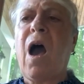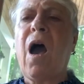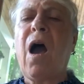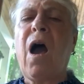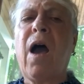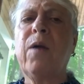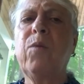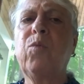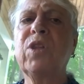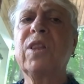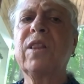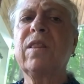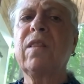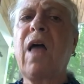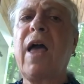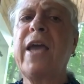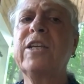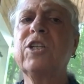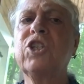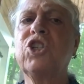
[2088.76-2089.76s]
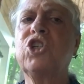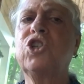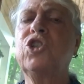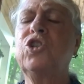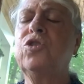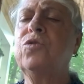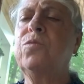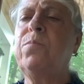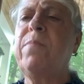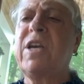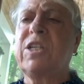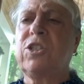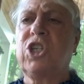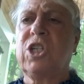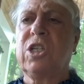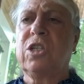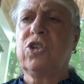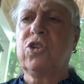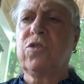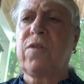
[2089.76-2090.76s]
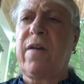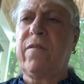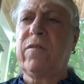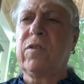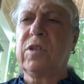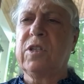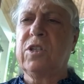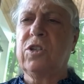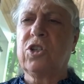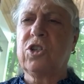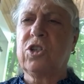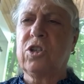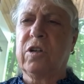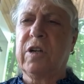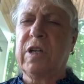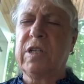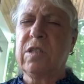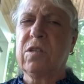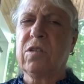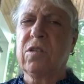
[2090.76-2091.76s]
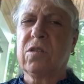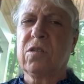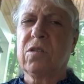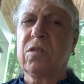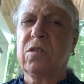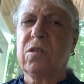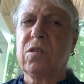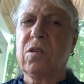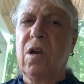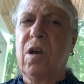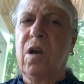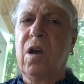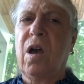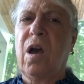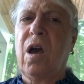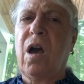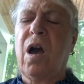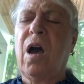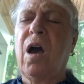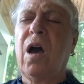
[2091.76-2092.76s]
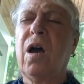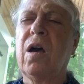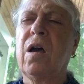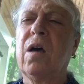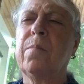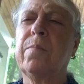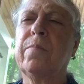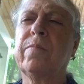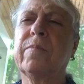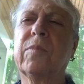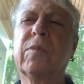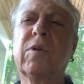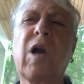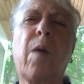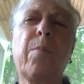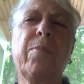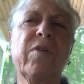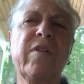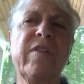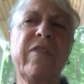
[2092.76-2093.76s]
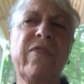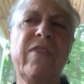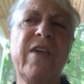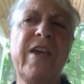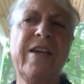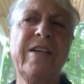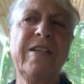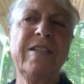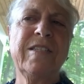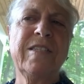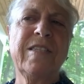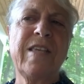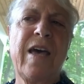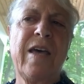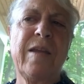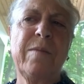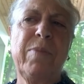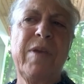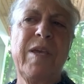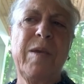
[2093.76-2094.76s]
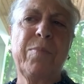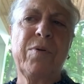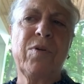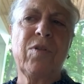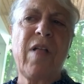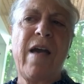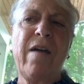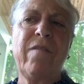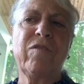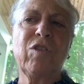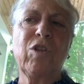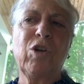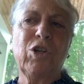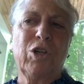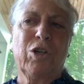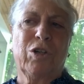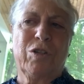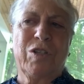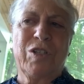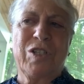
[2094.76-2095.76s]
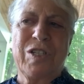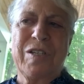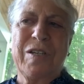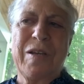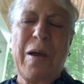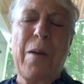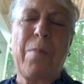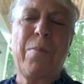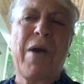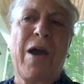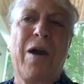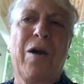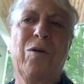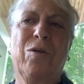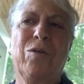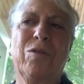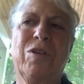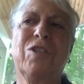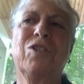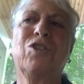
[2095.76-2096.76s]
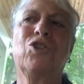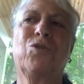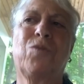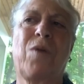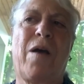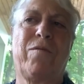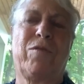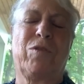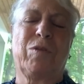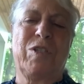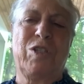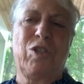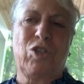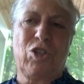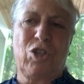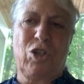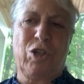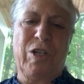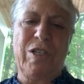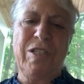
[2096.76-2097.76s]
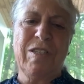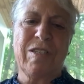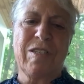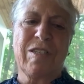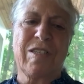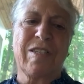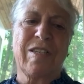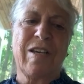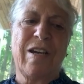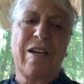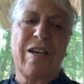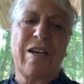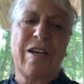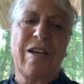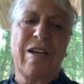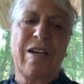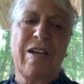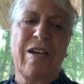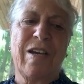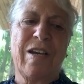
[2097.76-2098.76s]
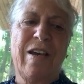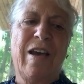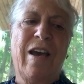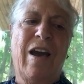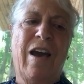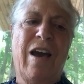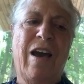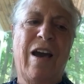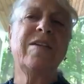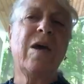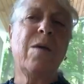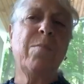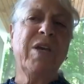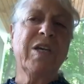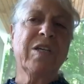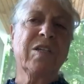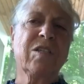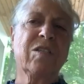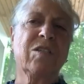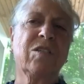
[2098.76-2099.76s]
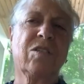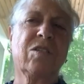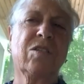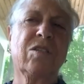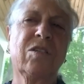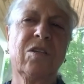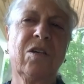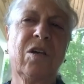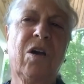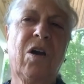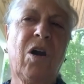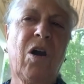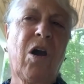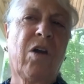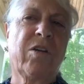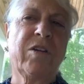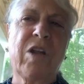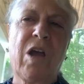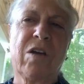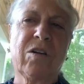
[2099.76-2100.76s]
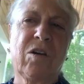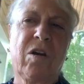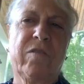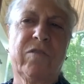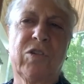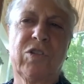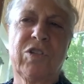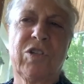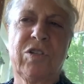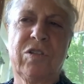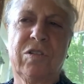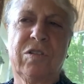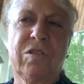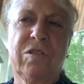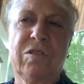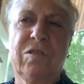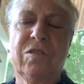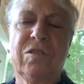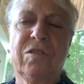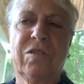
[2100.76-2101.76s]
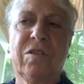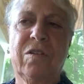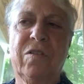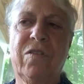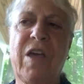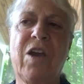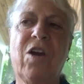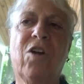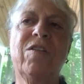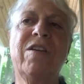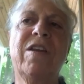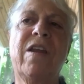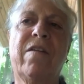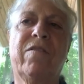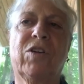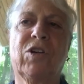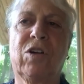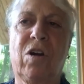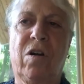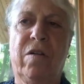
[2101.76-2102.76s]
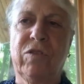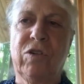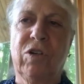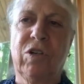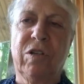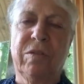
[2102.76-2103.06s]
would like to mention travel insurance. Couple of things that people have learned about travel insurance. Pandemics are not covered. They are never covered.